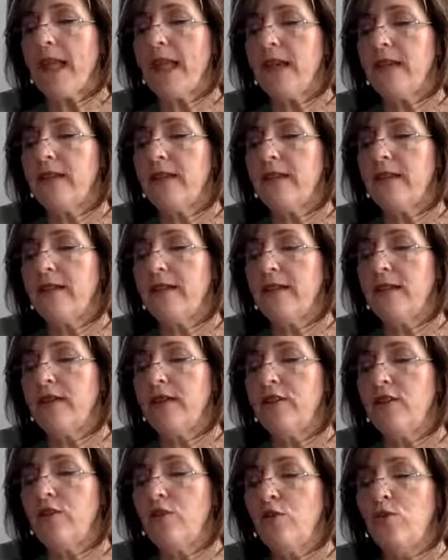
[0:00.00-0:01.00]
and uh,
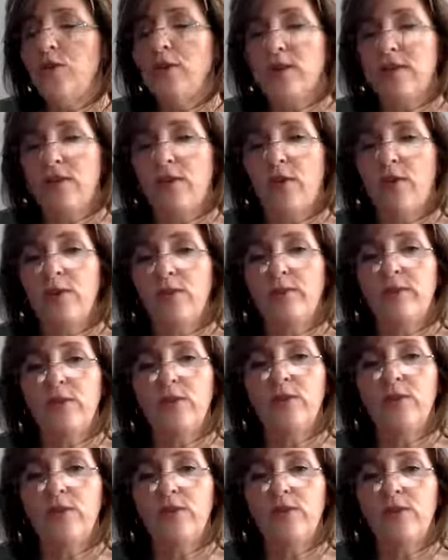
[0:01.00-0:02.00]
you will know.
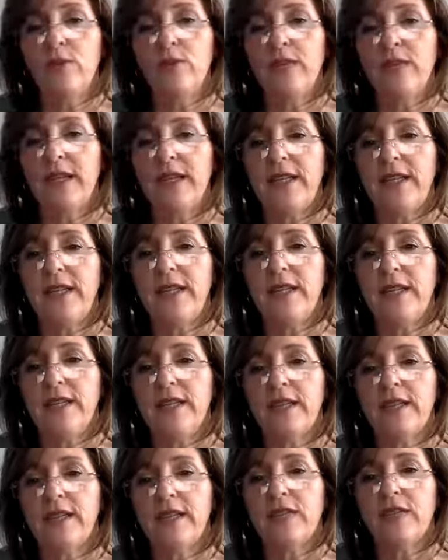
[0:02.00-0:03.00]
You will know that He
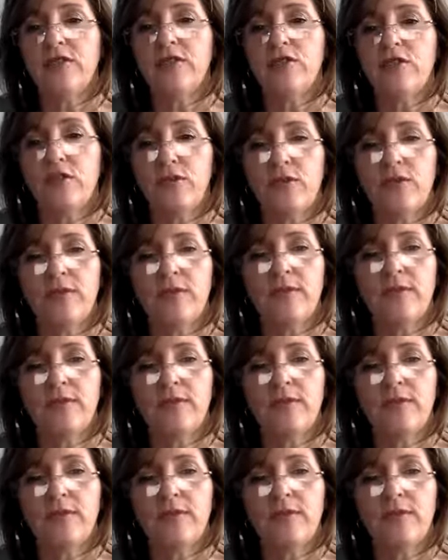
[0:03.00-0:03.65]
is the truth.